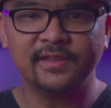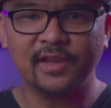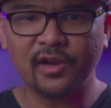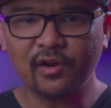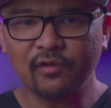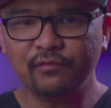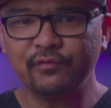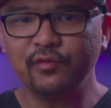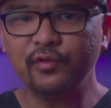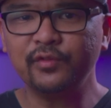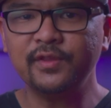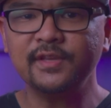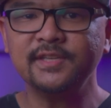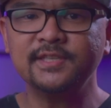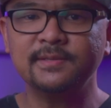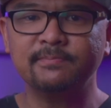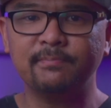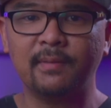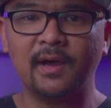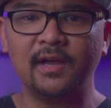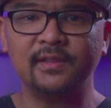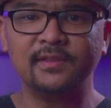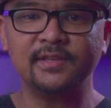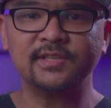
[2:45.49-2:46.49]
There are a few things
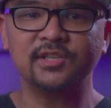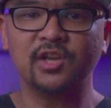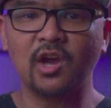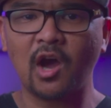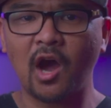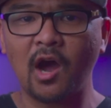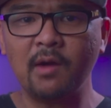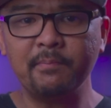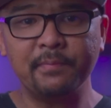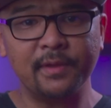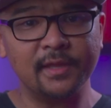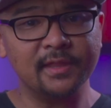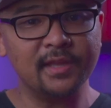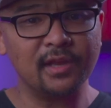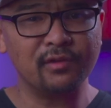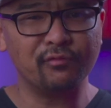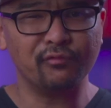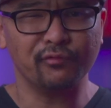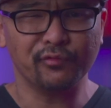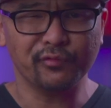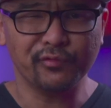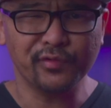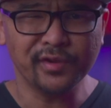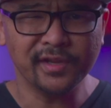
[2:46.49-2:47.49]
about this copy that
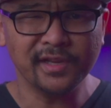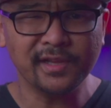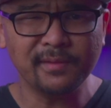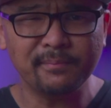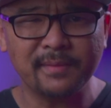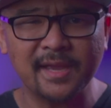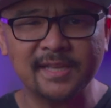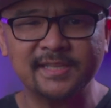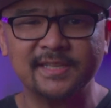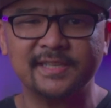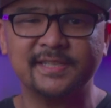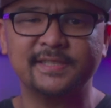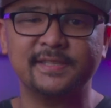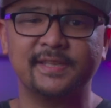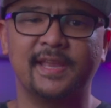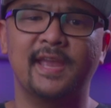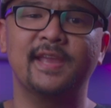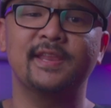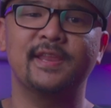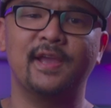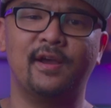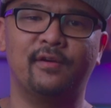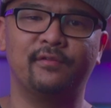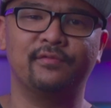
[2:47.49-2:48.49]
really makes it
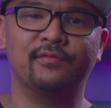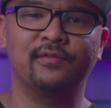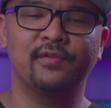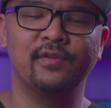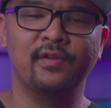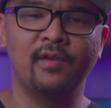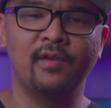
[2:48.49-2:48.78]
stand out.